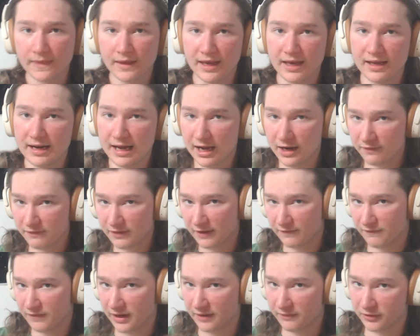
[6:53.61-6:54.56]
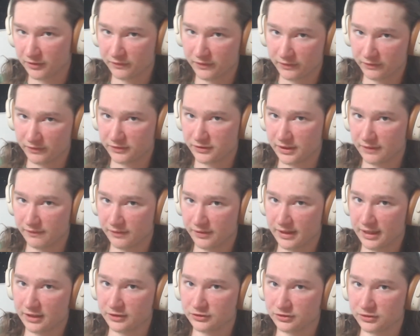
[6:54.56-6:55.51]
and out of that
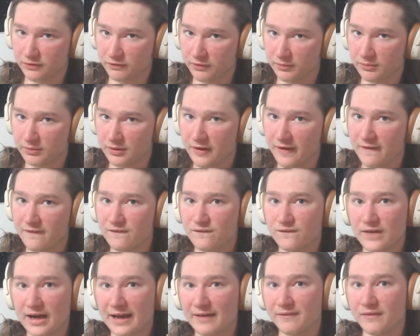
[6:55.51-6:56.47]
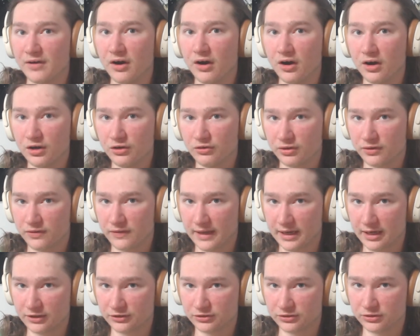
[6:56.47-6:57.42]
557,000 of them,
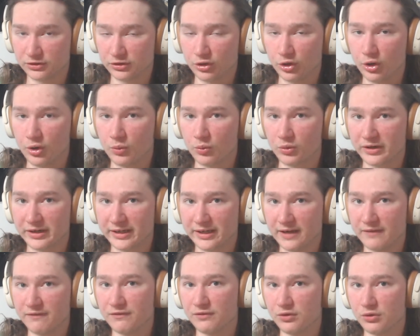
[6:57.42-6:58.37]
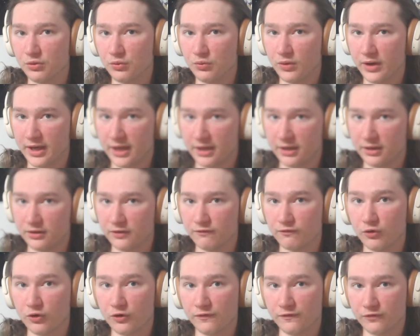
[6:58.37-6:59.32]
500,000 were given away
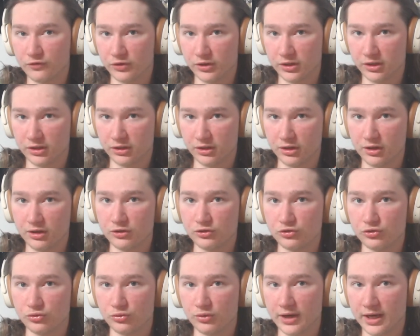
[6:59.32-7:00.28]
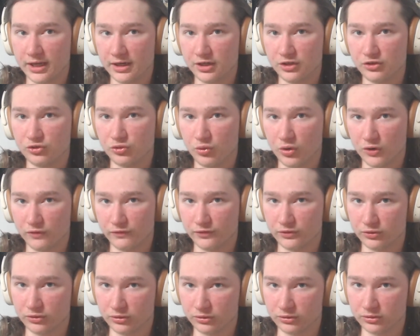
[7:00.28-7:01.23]
for free to any
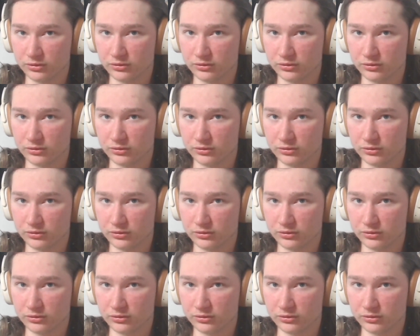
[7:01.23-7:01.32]
12-year-old.